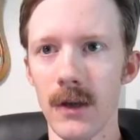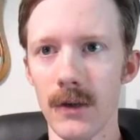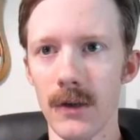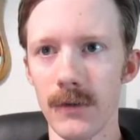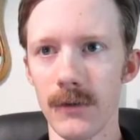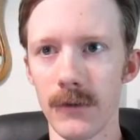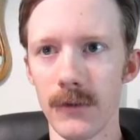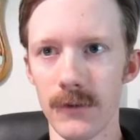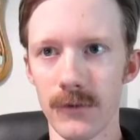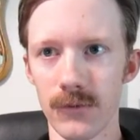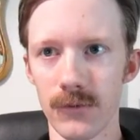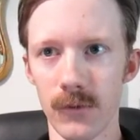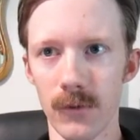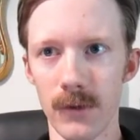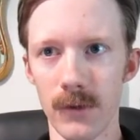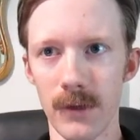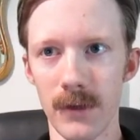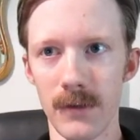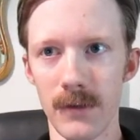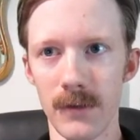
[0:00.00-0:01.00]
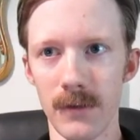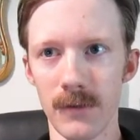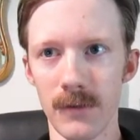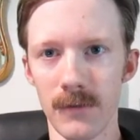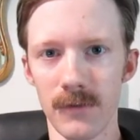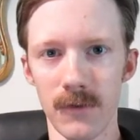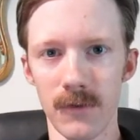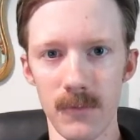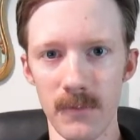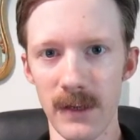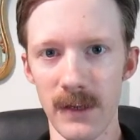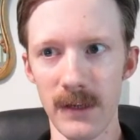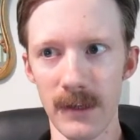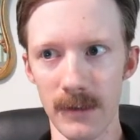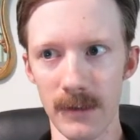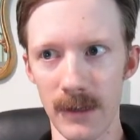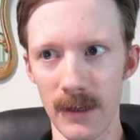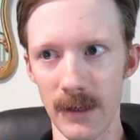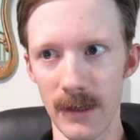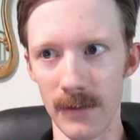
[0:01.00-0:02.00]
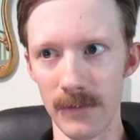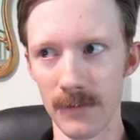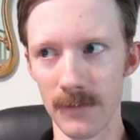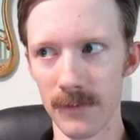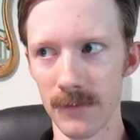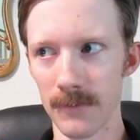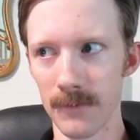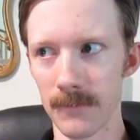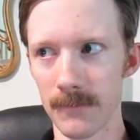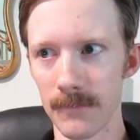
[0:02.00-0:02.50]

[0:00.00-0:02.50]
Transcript: destroyed so many lives,